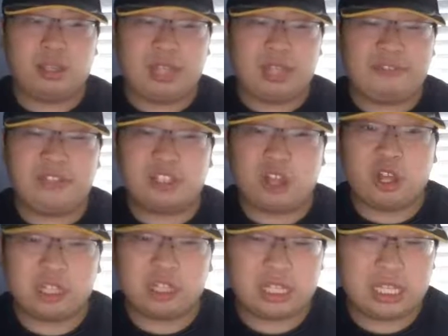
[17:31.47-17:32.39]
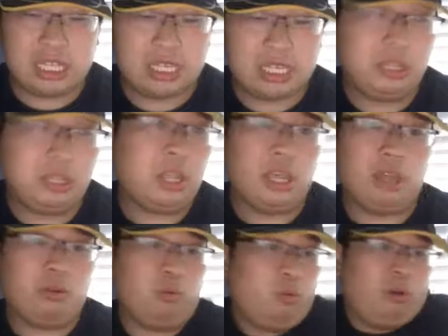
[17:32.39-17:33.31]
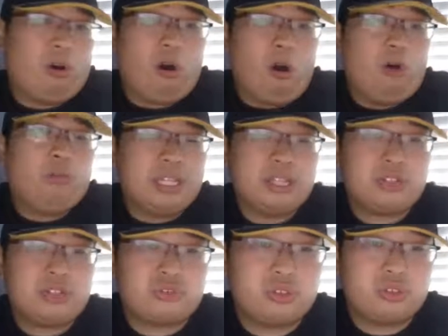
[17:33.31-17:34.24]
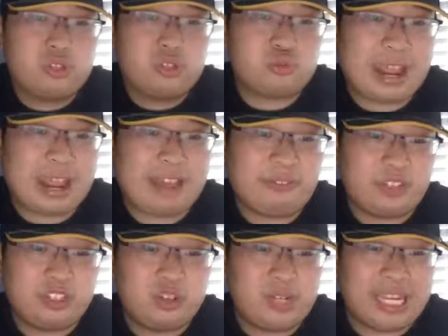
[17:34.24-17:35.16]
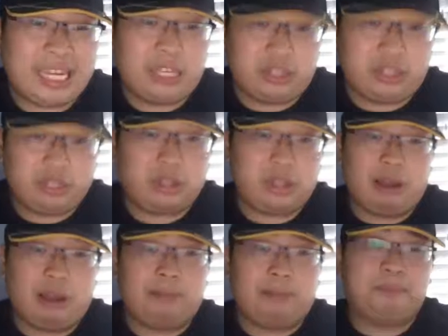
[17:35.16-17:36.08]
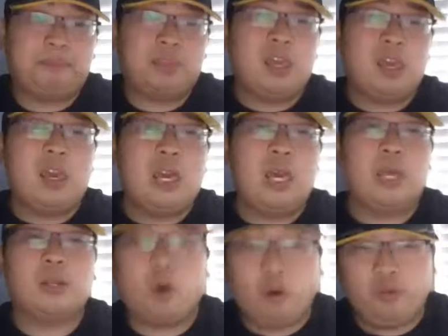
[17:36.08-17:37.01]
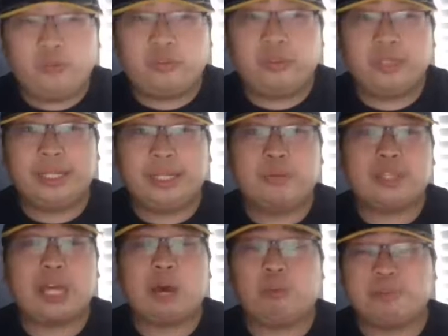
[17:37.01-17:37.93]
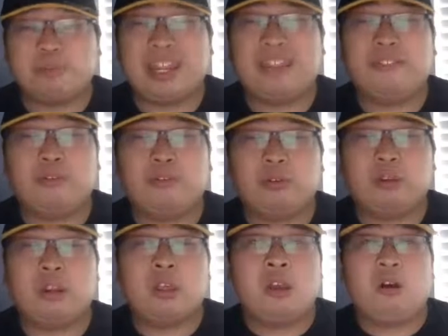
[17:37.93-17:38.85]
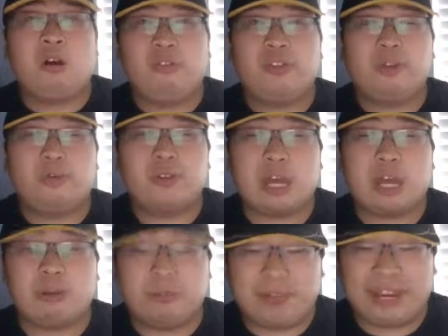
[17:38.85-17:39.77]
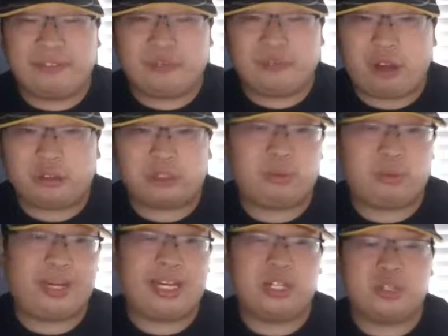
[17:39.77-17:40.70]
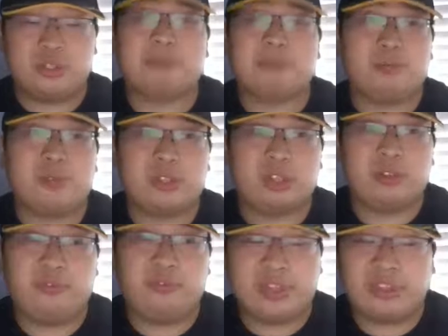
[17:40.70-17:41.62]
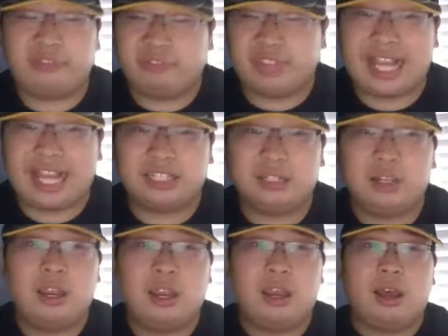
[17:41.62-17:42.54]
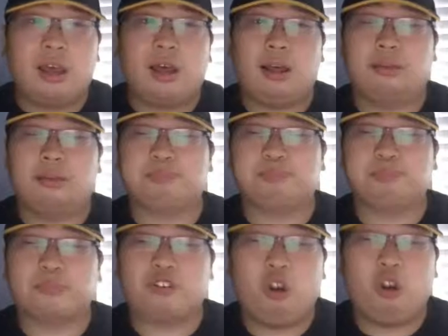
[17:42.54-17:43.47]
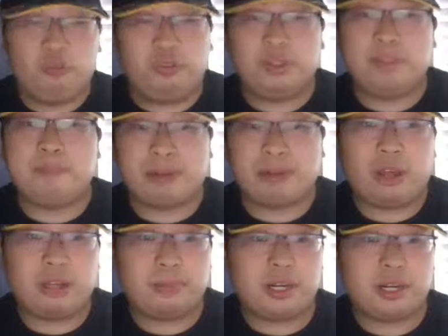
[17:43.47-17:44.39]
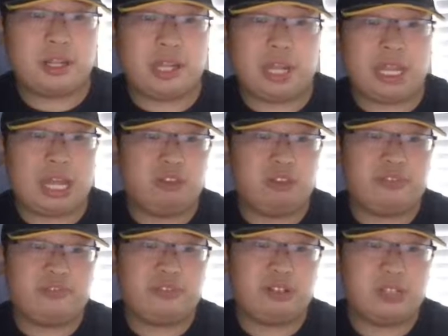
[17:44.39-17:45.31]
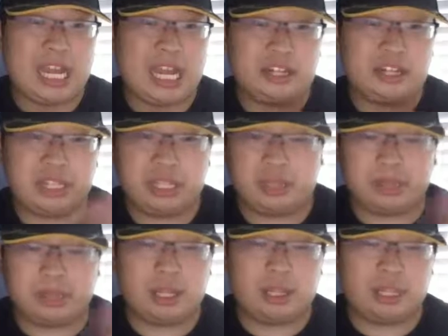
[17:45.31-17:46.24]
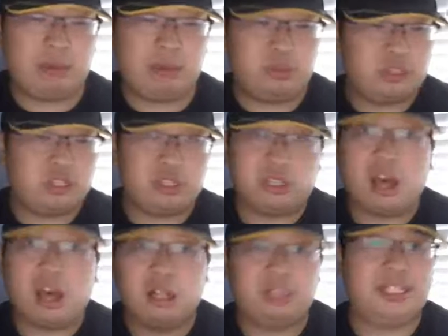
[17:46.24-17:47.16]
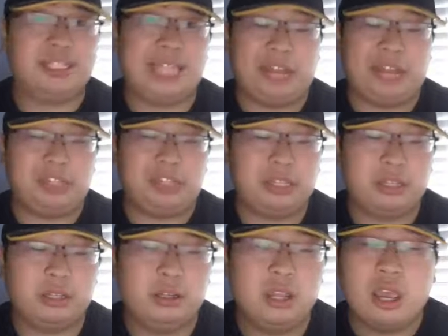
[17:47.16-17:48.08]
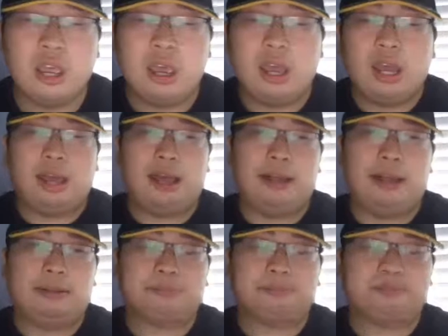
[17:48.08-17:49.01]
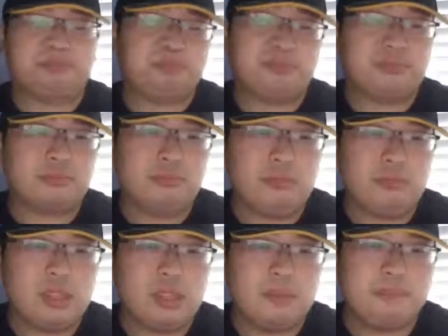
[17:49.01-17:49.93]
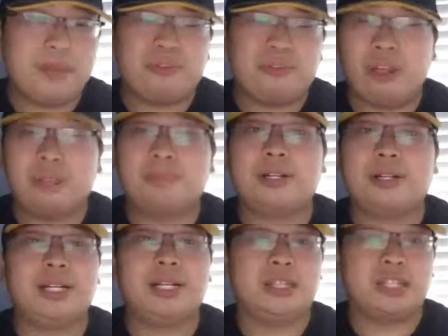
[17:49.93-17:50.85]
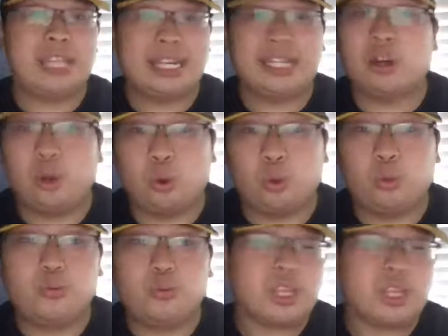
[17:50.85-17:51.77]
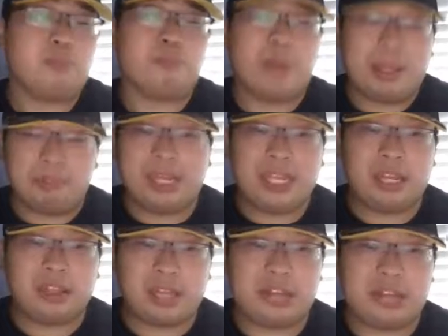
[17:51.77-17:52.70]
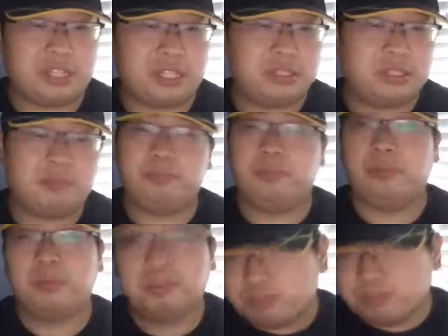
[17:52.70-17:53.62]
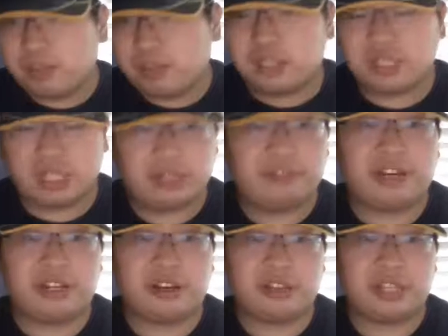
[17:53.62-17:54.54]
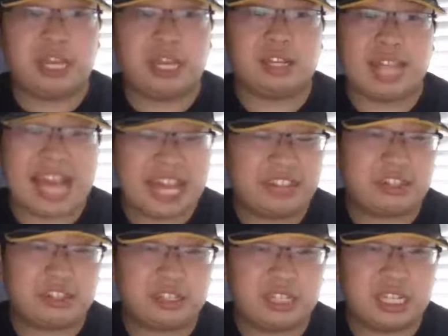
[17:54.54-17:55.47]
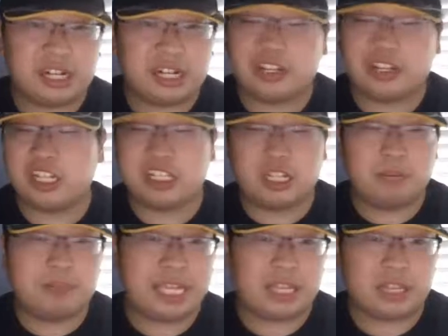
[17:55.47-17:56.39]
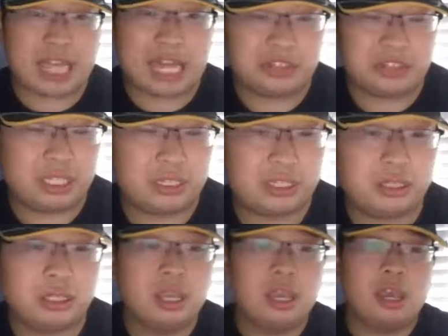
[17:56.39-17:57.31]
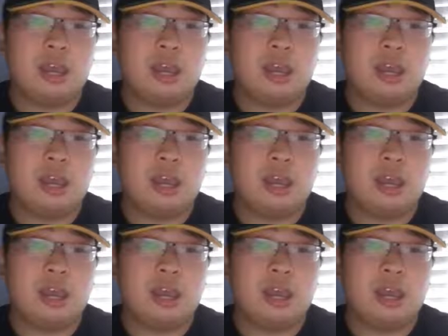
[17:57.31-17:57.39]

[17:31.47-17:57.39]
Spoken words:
Kevin Dalston, all these new drafts and new kids, and hopefully without Remain Foster, we can do something with the offensive line. Hopefully Ben Roethlisberger stays healthy for the entire season, because that was just ugly last season. Ben Roethlisberger is getting old. This might be his last season. Steelers fans are saying last year it should have been his last season.